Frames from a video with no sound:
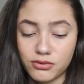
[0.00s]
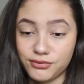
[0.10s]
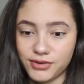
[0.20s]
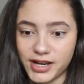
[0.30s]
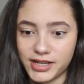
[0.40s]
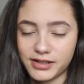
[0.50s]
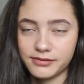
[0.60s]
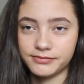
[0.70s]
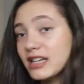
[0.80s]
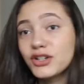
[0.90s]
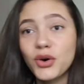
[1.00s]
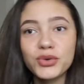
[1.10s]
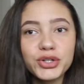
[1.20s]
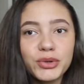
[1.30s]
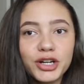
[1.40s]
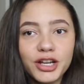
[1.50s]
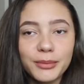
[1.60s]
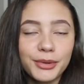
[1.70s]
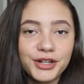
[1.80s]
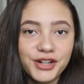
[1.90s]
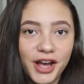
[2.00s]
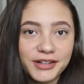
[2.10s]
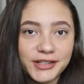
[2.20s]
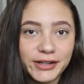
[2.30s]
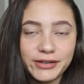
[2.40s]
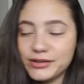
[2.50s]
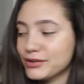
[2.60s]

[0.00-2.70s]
Right. I don't do a good British accent,